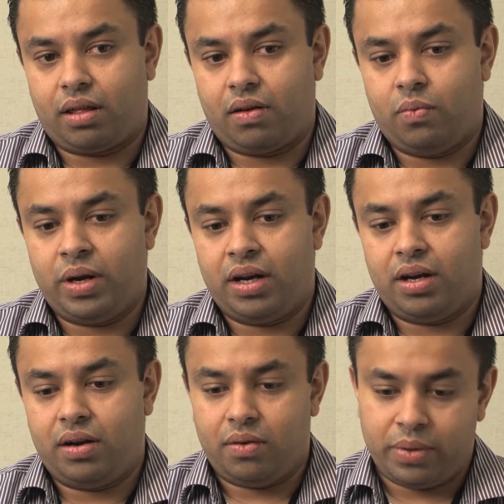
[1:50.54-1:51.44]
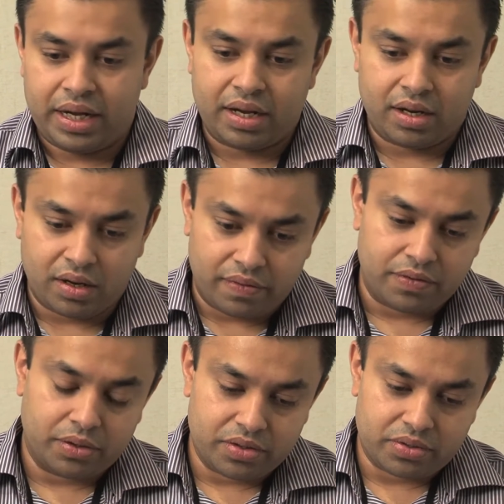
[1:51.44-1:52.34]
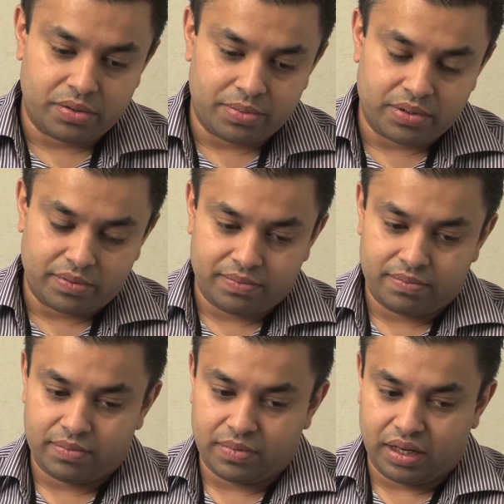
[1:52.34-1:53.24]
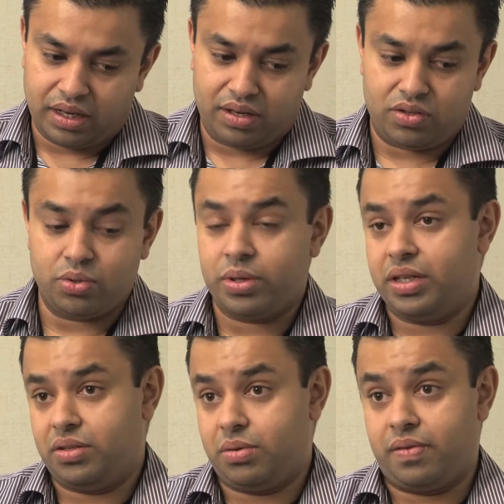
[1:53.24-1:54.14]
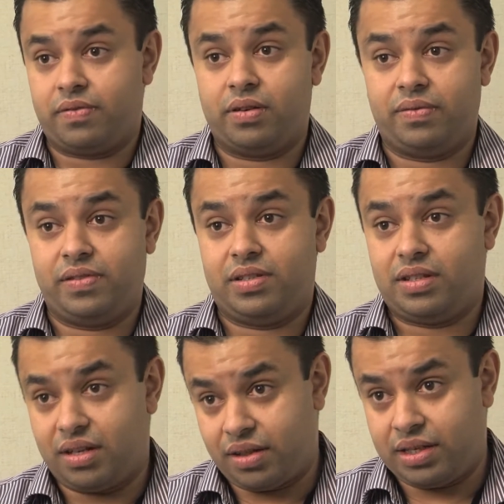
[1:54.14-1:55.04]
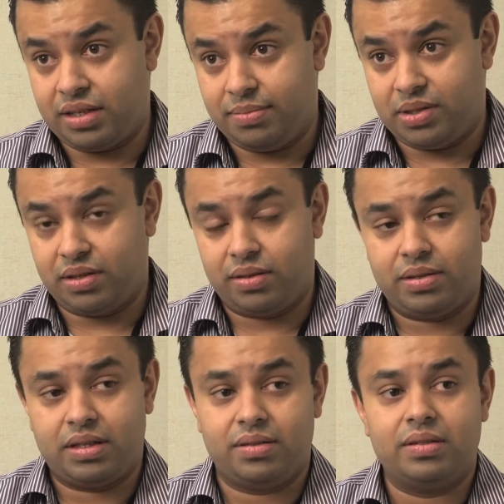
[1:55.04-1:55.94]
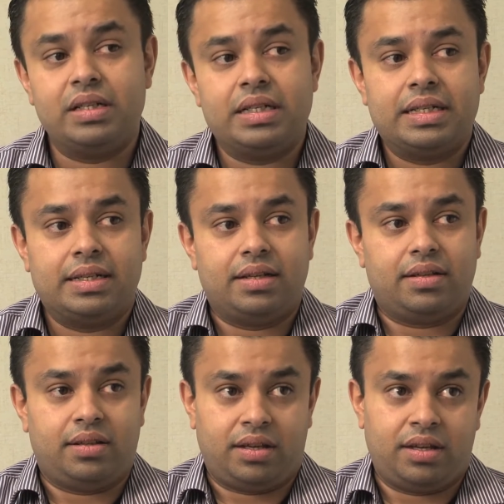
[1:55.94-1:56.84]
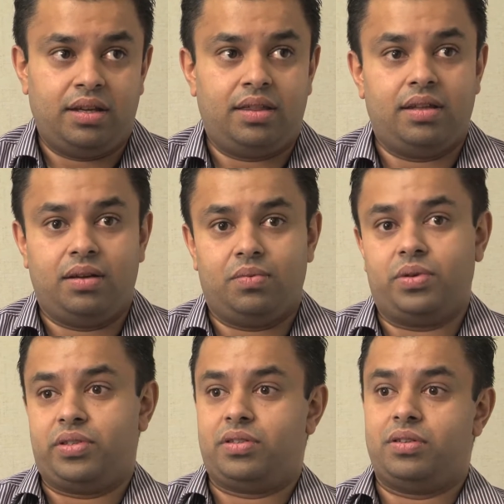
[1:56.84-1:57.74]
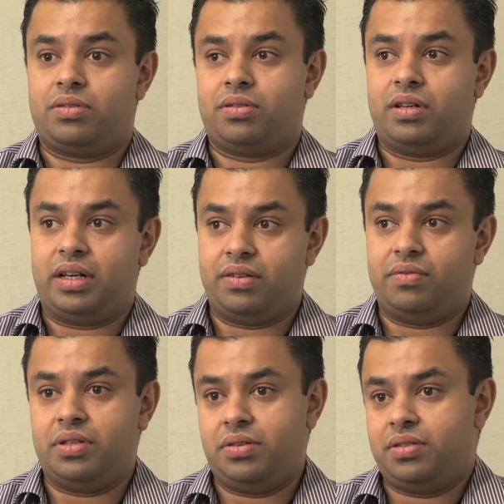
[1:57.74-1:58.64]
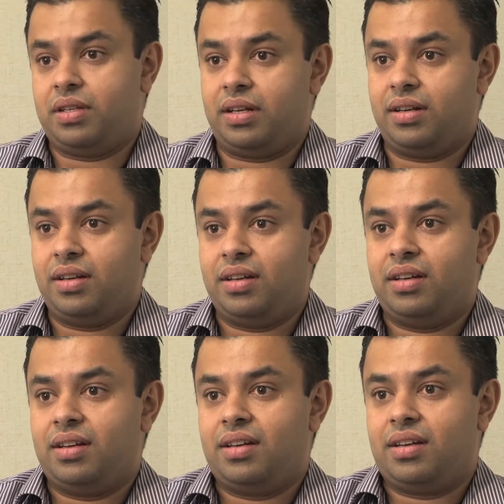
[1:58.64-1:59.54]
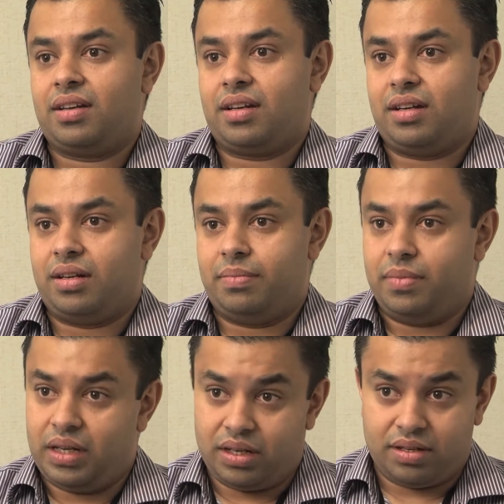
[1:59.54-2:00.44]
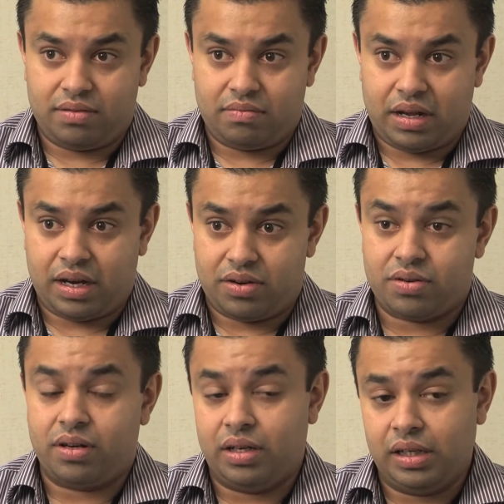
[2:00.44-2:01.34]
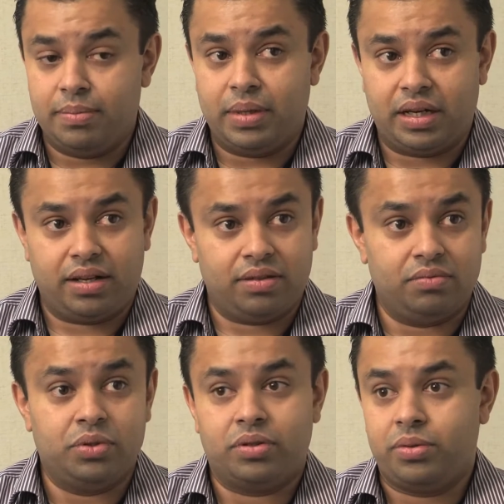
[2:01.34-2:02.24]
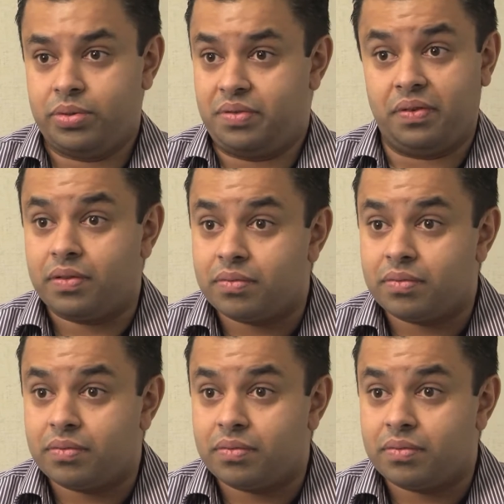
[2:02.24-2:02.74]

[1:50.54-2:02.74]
when we had our focus groups and talking to our front office and other teams in the hotel, the key thing was to try and reduce that um, in and try to eliminate the root cause of